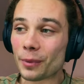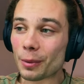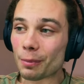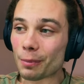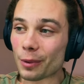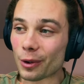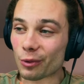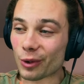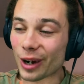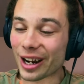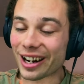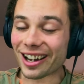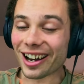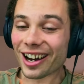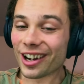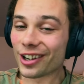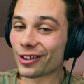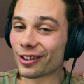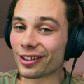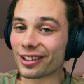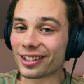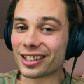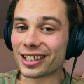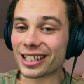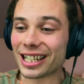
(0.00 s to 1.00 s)
but around
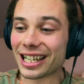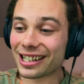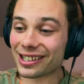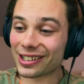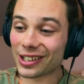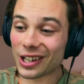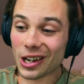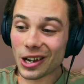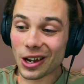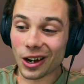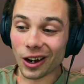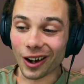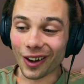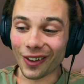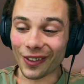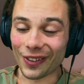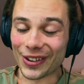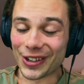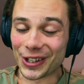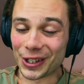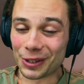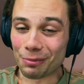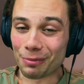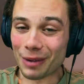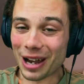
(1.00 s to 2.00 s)
106 on this